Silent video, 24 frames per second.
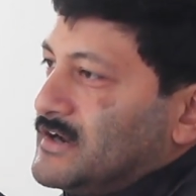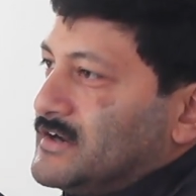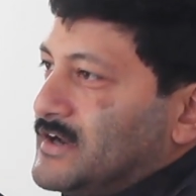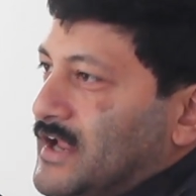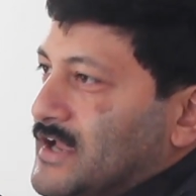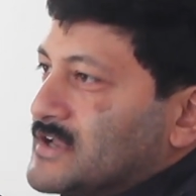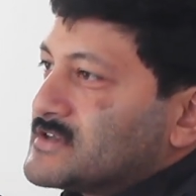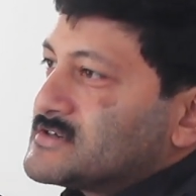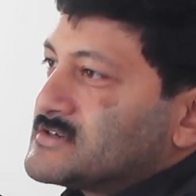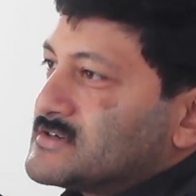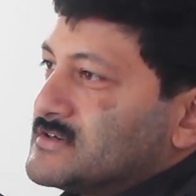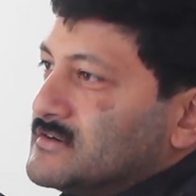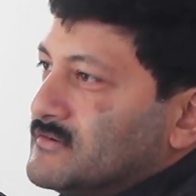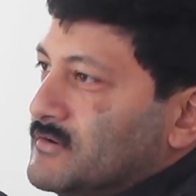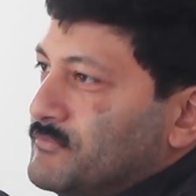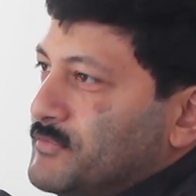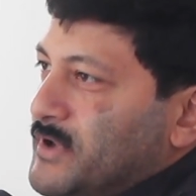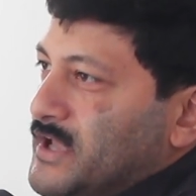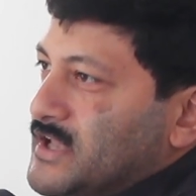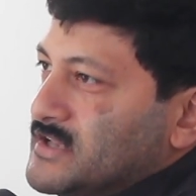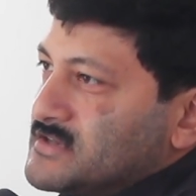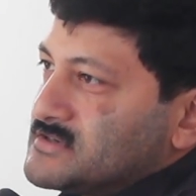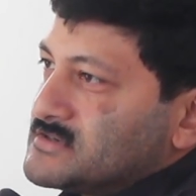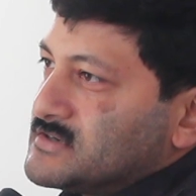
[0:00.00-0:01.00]

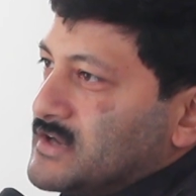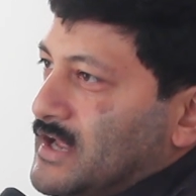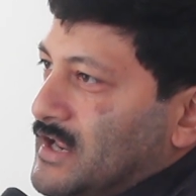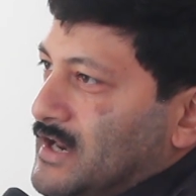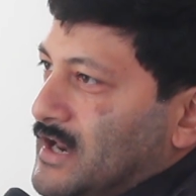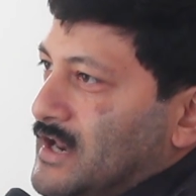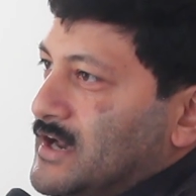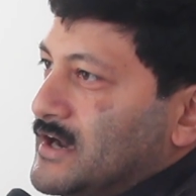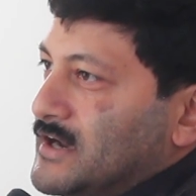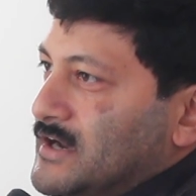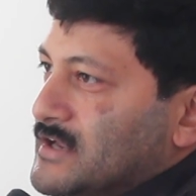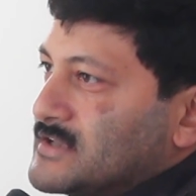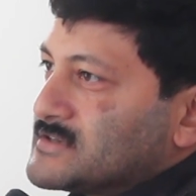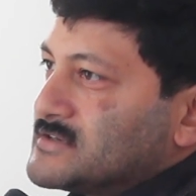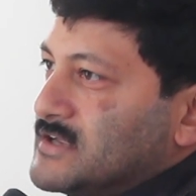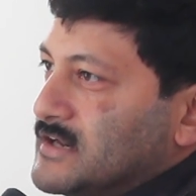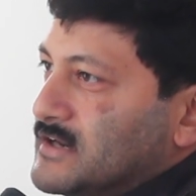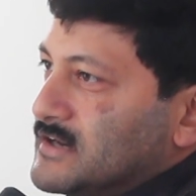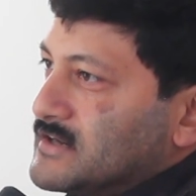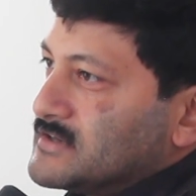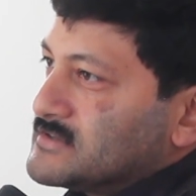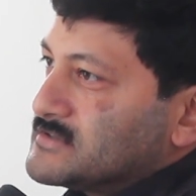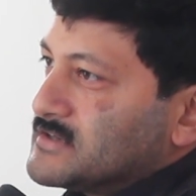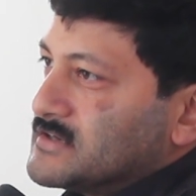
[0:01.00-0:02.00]
text-based analytics
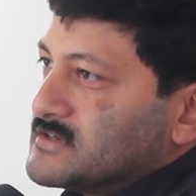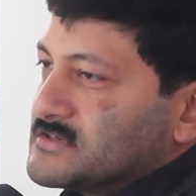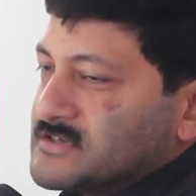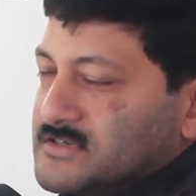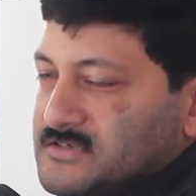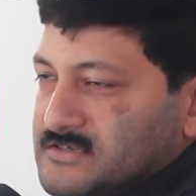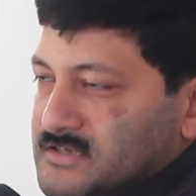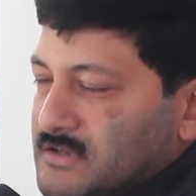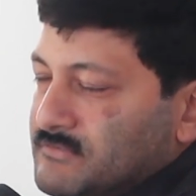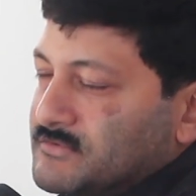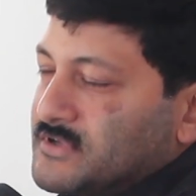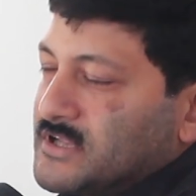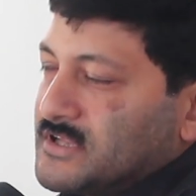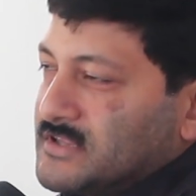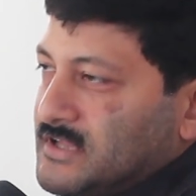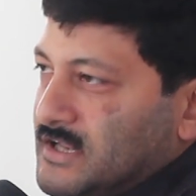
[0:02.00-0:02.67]
and research is something